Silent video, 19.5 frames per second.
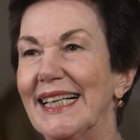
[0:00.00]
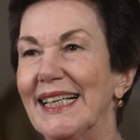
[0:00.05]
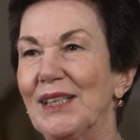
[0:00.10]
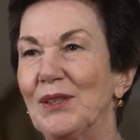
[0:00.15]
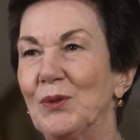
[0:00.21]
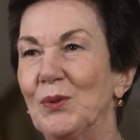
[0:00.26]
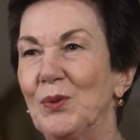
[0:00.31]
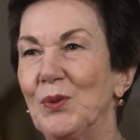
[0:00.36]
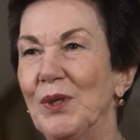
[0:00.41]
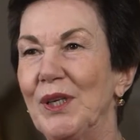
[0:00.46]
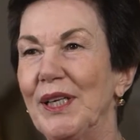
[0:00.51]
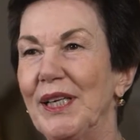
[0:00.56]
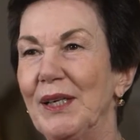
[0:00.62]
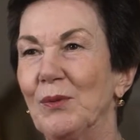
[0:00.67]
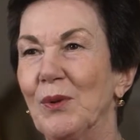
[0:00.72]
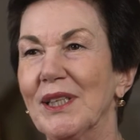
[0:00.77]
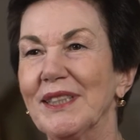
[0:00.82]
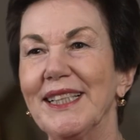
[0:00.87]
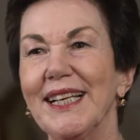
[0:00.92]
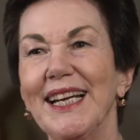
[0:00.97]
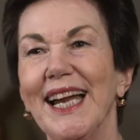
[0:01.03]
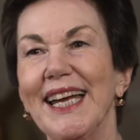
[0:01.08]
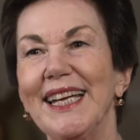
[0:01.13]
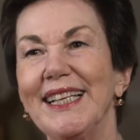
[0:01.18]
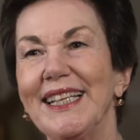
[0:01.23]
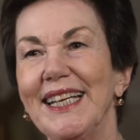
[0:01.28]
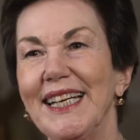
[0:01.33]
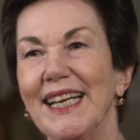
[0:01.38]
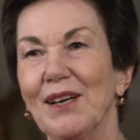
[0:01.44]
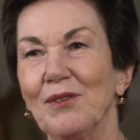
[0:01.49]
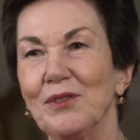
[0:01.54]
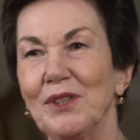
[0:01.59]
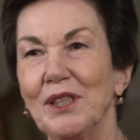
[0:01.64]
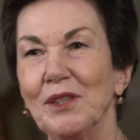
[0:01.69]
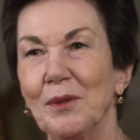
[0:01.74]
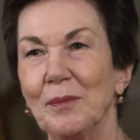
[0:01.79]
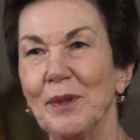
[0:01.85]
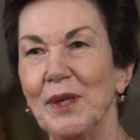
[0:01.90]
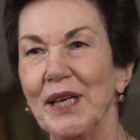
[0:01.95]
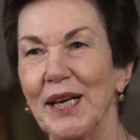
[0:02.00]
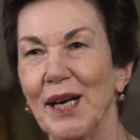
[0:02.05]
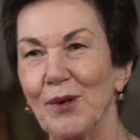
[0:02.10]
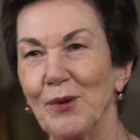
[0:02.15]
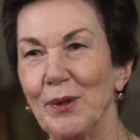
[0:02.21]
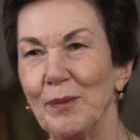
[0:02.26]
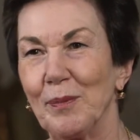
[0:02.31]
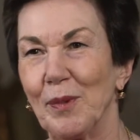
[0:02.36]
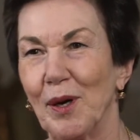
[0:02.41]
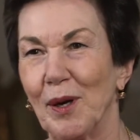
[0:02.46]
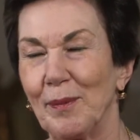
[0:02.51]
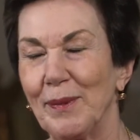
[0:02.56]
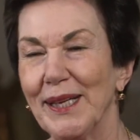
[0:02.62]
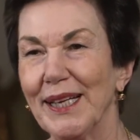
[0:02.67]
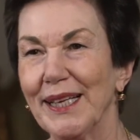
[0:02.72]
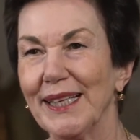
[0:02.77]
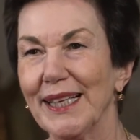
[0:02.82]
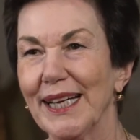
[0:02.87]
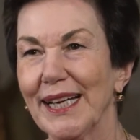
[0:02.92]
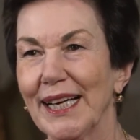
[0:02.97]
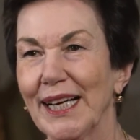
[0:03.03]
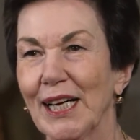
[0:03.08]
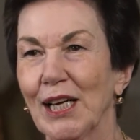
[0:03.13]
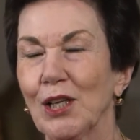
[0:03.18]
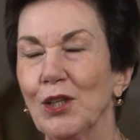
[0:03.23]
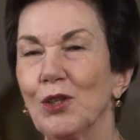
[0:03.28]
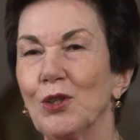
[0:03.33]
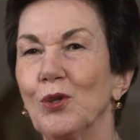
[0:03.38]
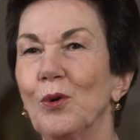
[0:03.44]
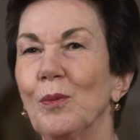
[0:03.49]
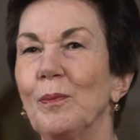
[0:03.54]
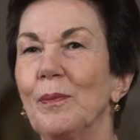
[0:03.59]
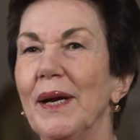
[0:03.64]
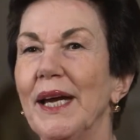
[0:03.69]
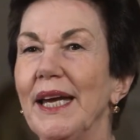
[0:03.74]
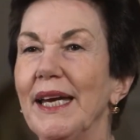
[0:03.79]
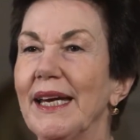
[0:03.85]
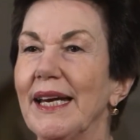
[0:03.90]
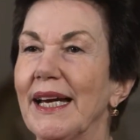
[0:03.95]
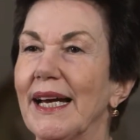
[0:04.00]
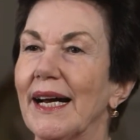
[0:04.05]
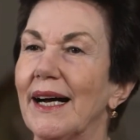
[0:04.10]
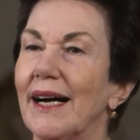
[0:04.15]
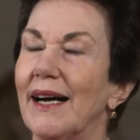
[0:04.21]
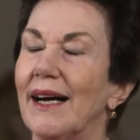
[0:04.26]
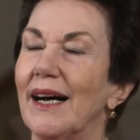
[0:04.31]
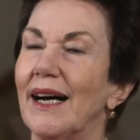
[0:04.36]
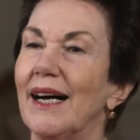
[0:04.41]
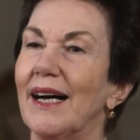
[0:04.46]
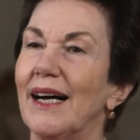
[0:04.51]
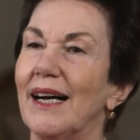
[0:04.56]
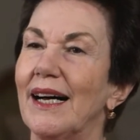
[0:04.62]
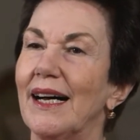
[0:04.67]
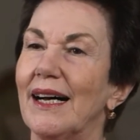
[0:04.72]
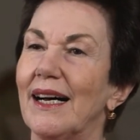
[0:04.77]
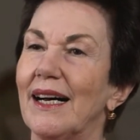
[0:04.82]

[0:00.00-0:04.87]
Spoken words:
was an idea of the Dominican Republic to make a